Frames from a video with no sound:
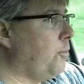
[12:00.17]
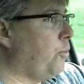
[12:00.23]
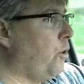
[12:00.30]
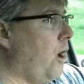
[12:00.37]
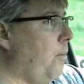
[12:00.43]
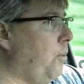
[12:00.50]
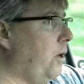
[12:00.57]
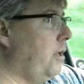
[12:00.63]
the
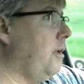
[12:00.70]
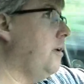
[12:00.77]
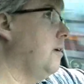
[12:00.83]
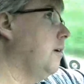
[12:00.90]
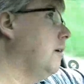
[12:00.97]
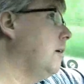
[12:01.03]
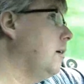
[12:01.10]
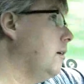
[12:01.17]
property
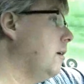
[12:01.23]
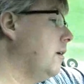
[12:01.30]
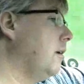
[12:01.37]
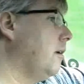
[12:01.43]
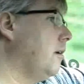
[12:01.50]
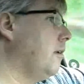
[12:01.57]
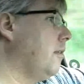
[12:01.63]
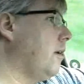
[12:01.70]

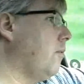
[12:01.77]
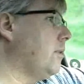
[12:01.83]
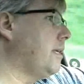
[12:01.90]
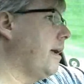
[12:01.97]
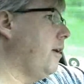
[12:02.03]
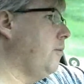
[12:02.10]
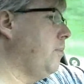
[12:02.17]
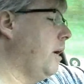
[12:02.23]
that was
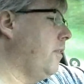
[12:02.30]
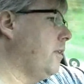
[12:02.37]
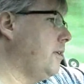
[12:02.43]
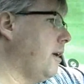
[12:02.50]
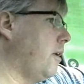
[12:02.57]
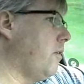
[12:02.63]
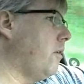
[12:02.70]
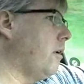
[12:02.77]
held by the
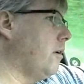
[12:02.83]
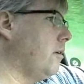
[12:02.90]
debtor,